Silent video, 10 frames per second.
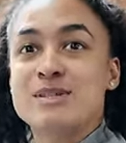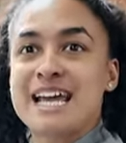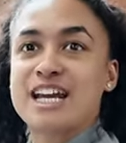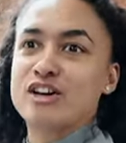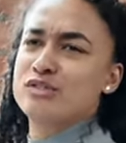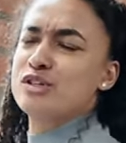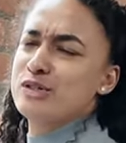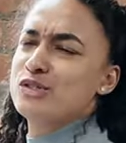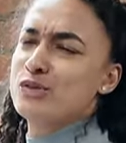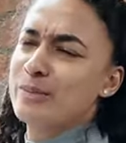He was saying, I don't
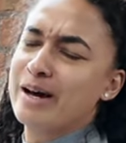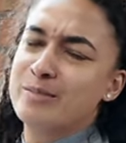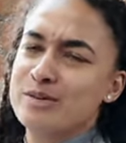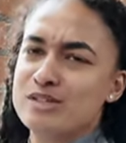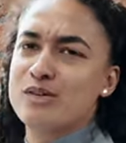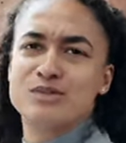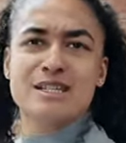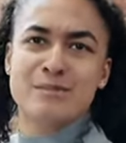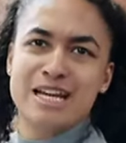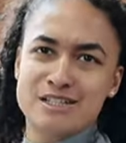want to talk about it, but I was in
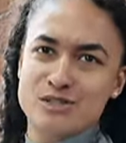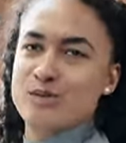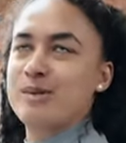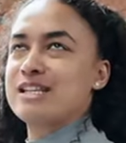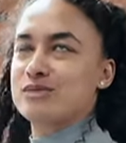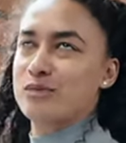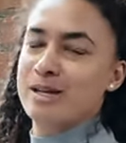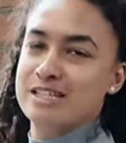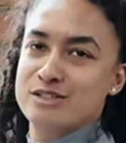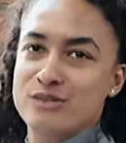Blazing Squad.
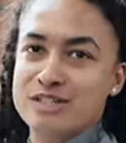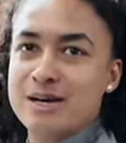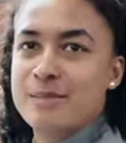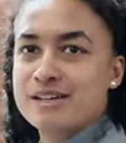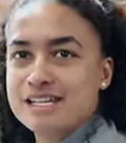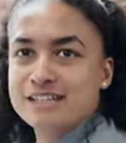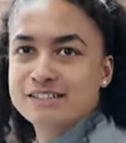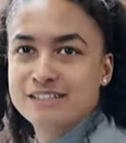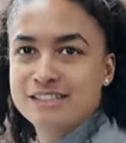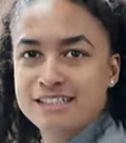Yeah,
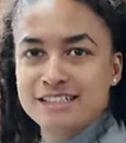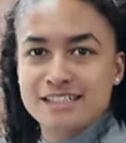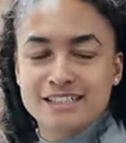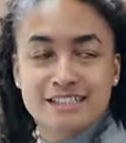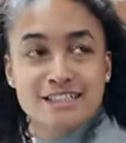Marcel.